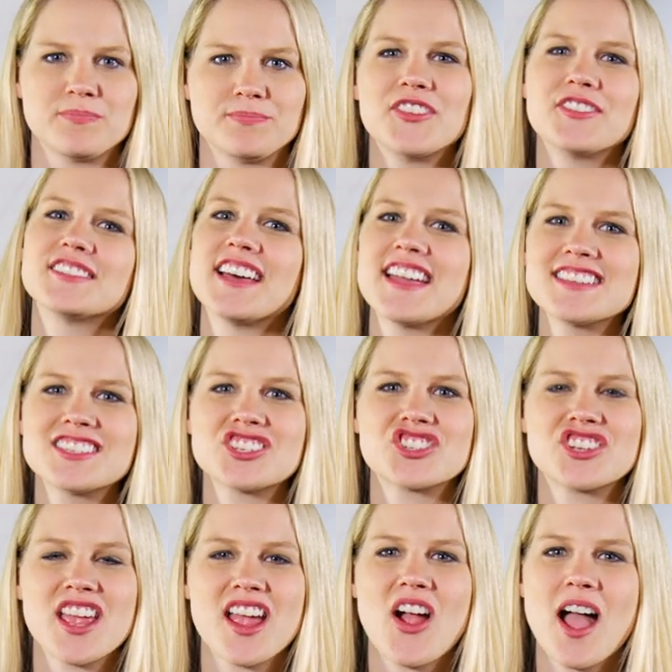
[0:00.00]
If you'd like to
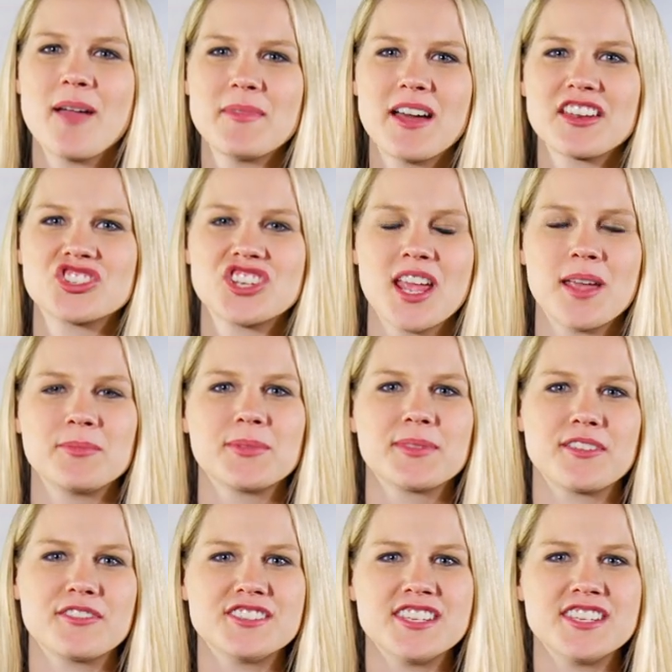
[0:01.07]
share I'm Not Ashamed with your